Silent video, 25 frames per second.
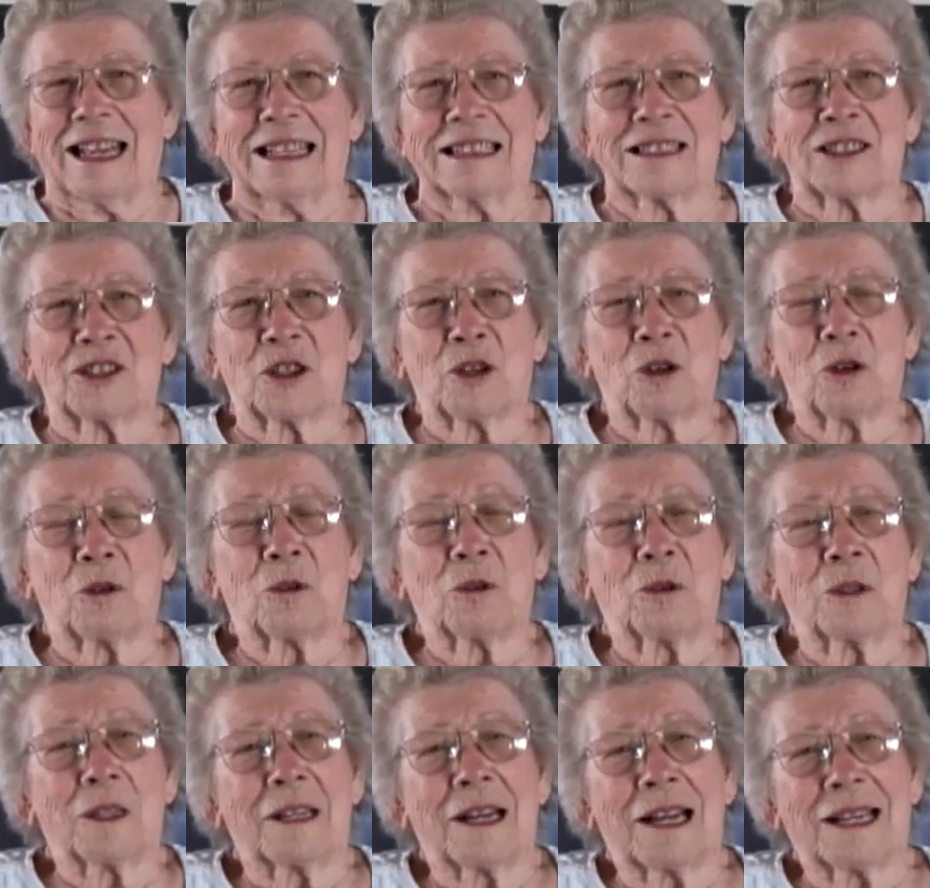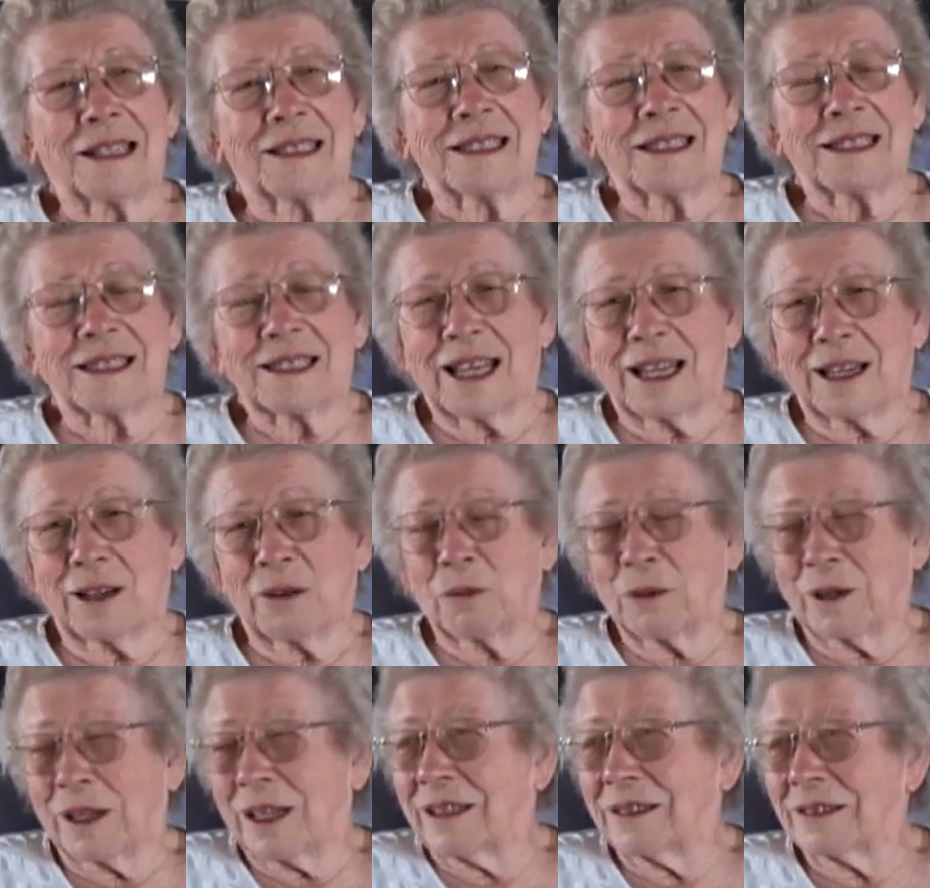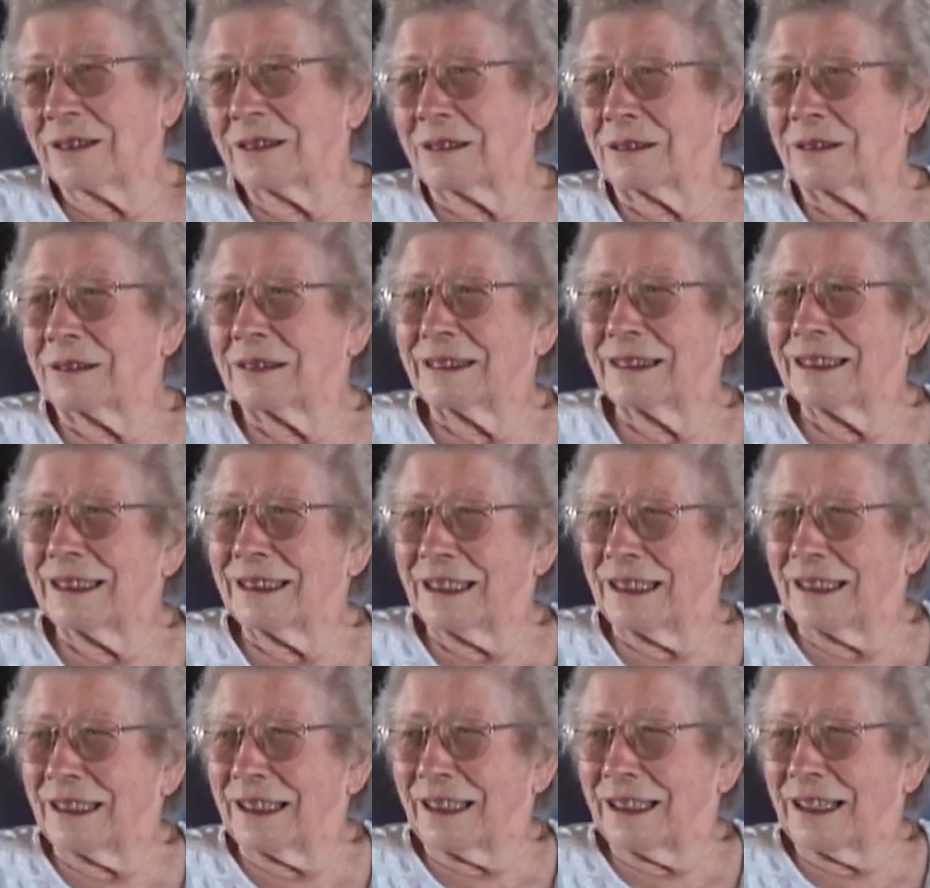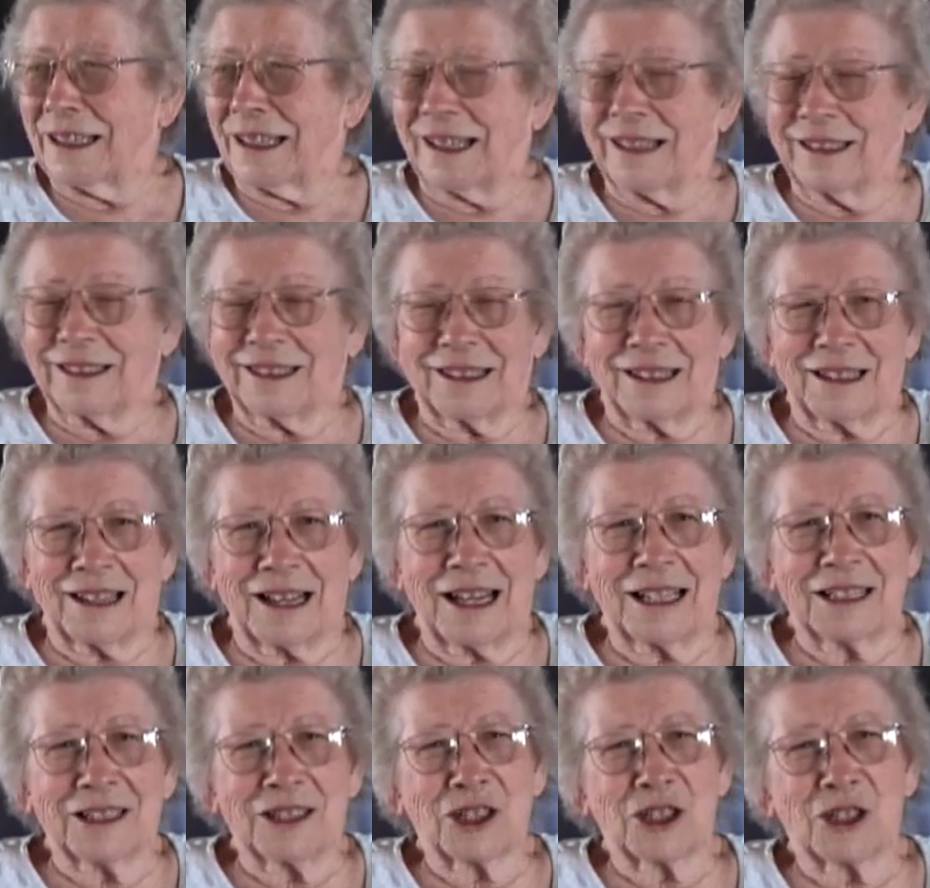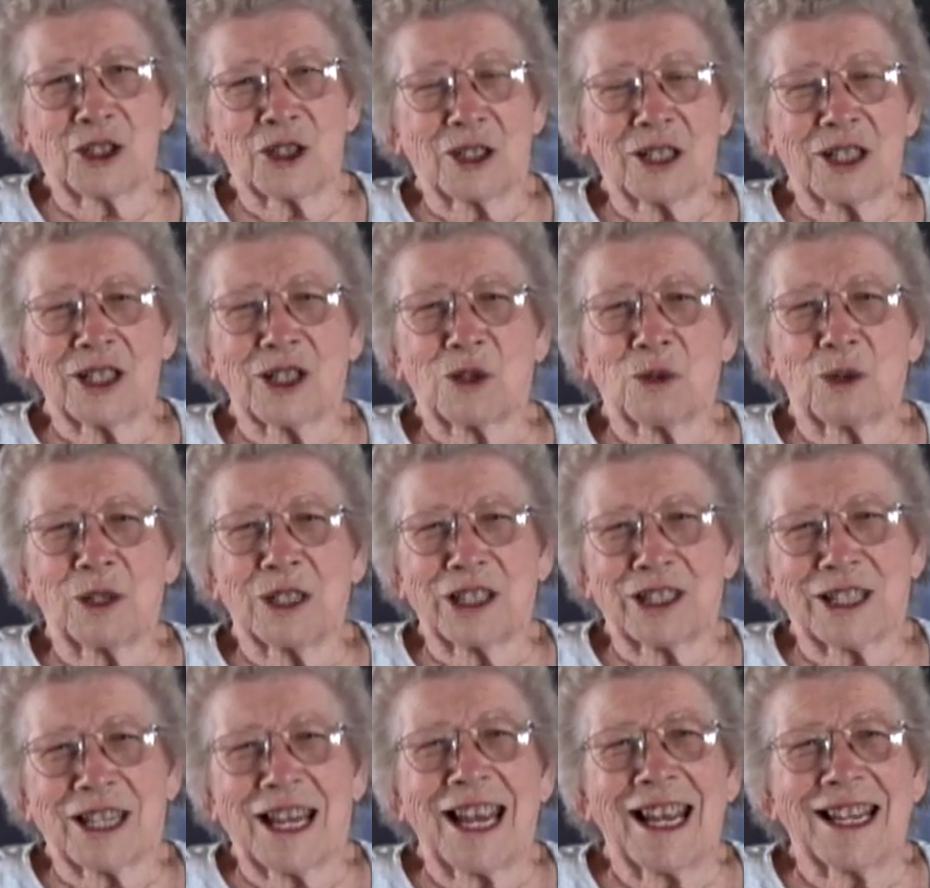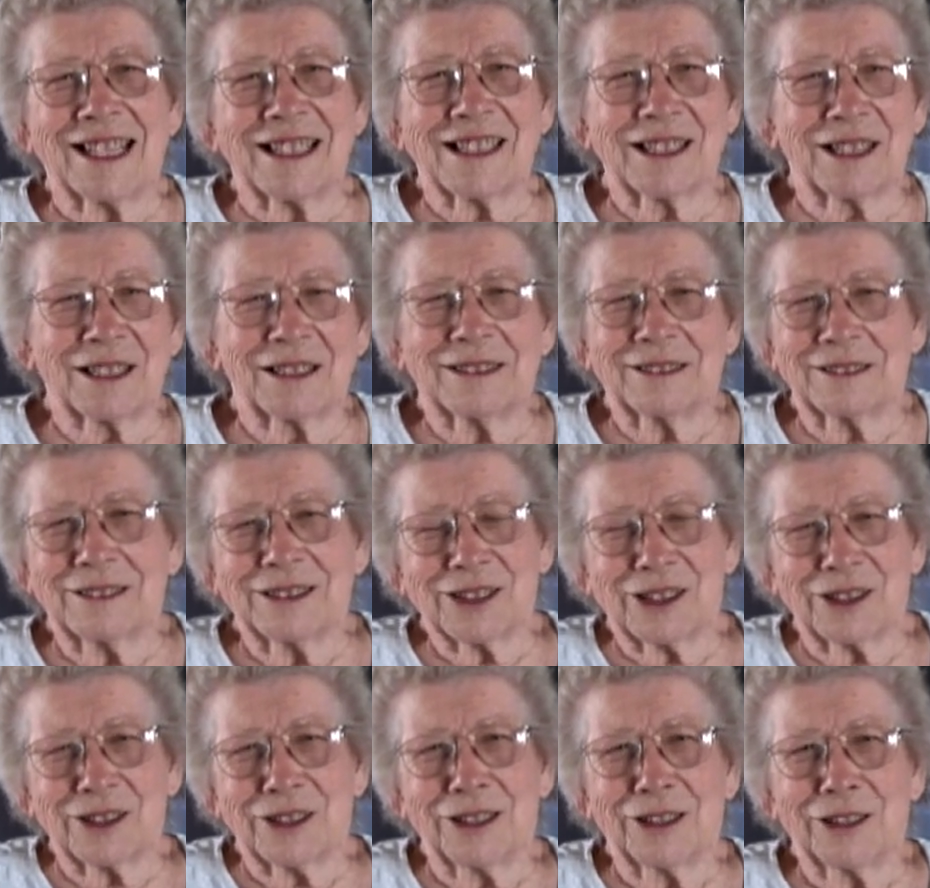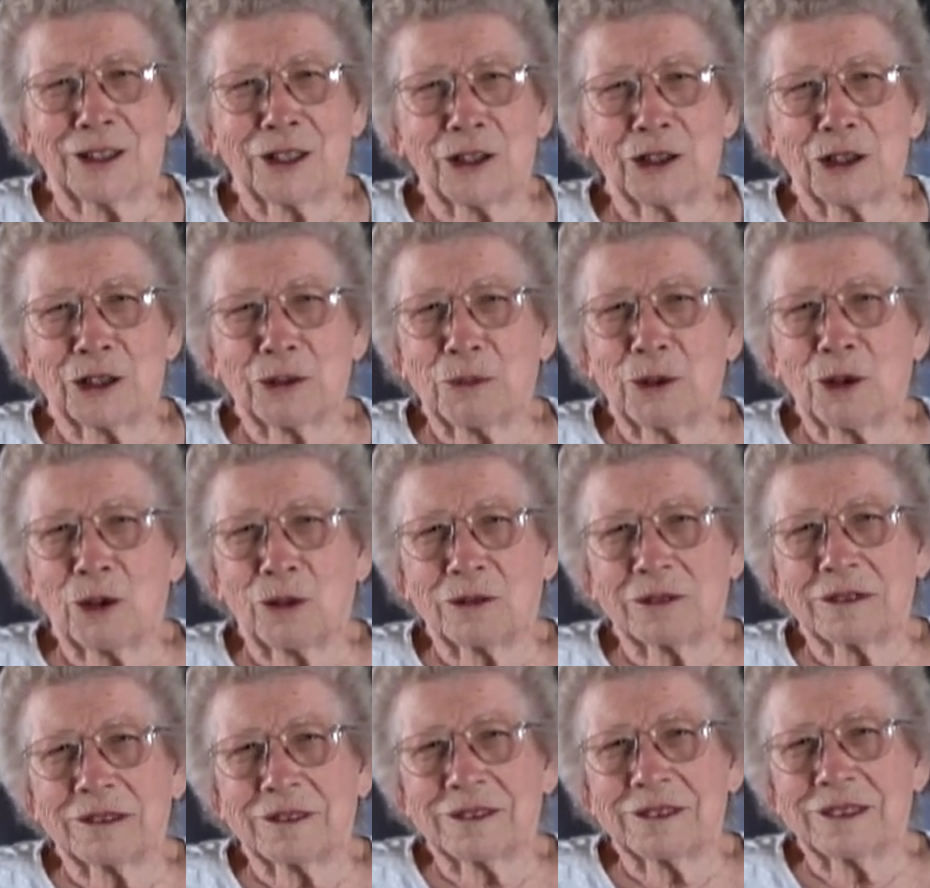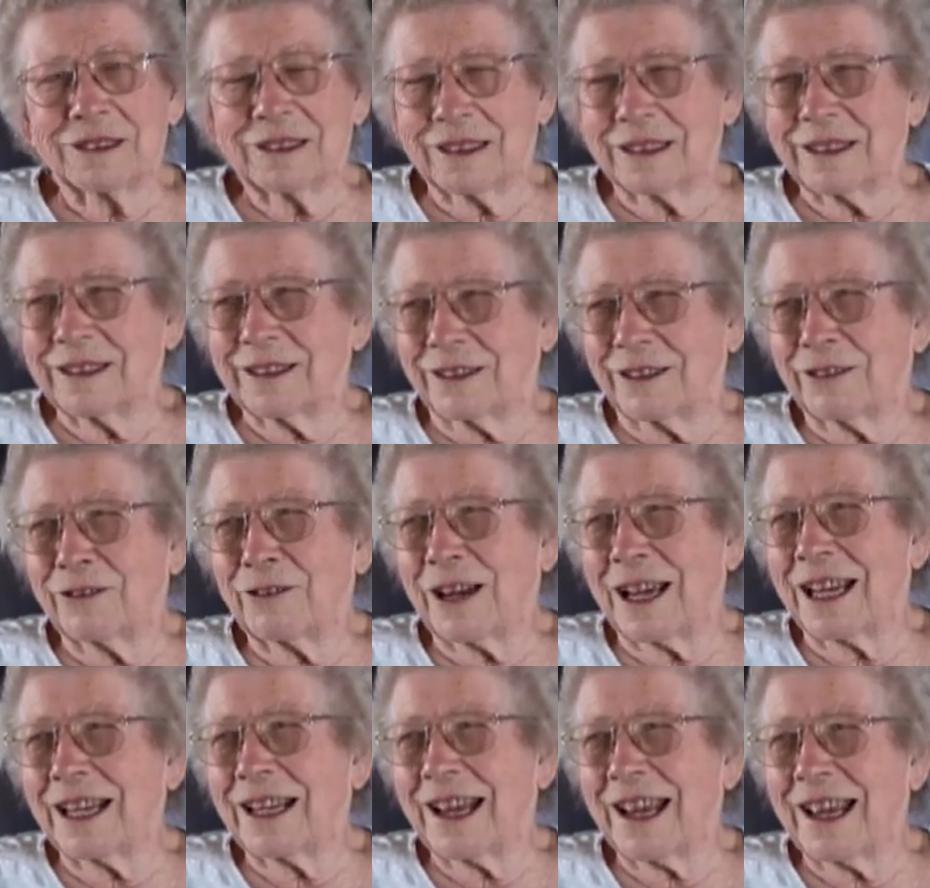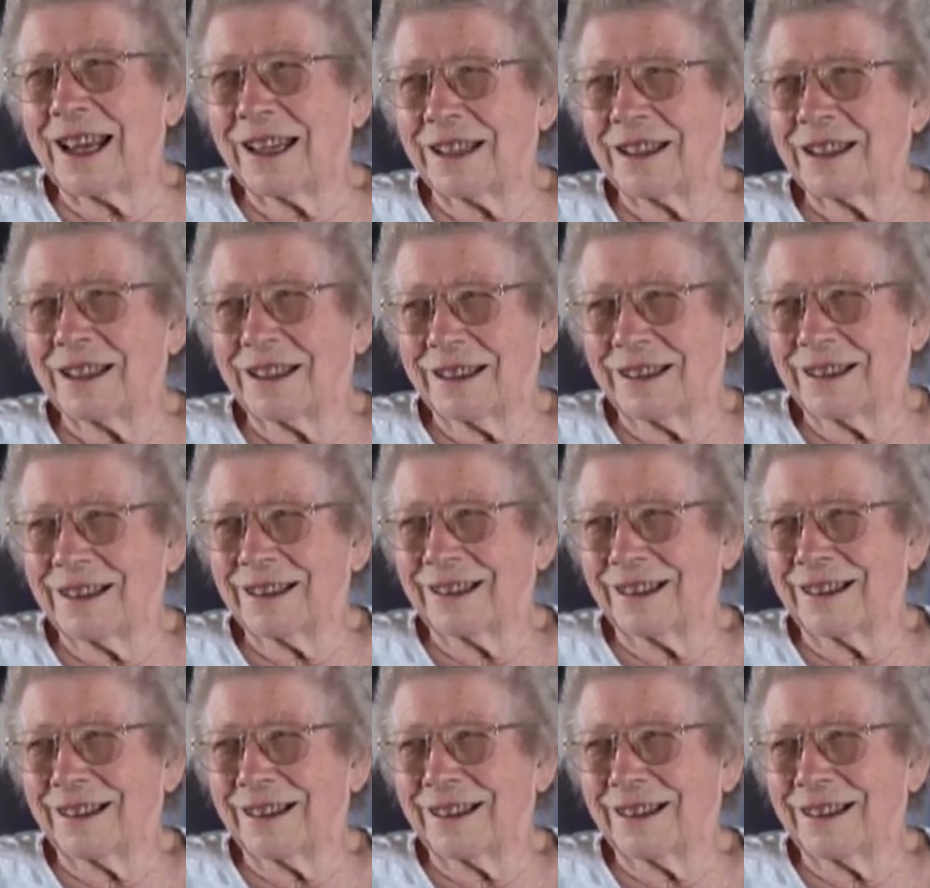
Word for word: And so I decided, well, I just switched hands and learned to bowl right-handed.